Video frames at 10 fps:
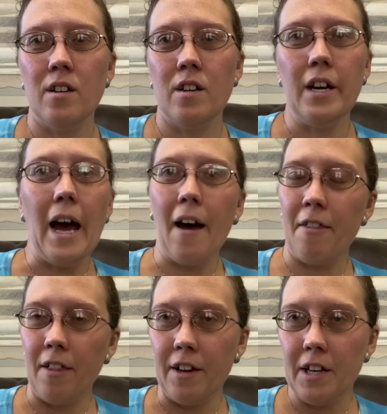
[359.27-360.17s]
an
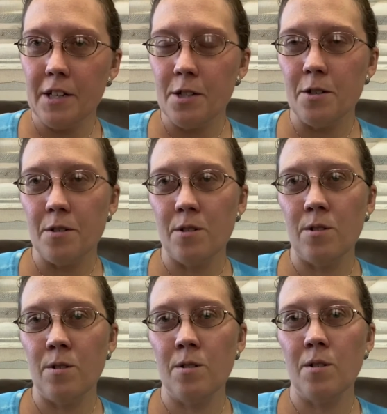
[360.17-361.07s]
athlete.
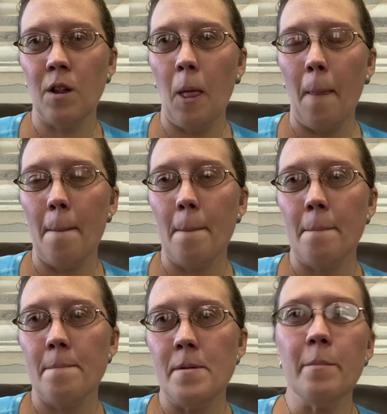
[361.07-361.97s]

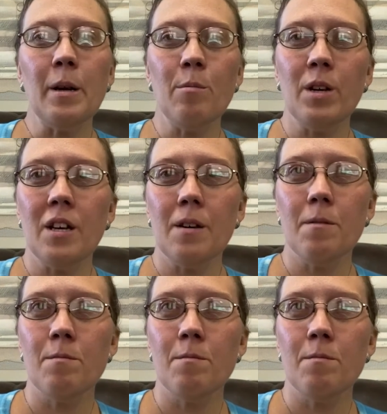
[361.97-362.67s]
It may be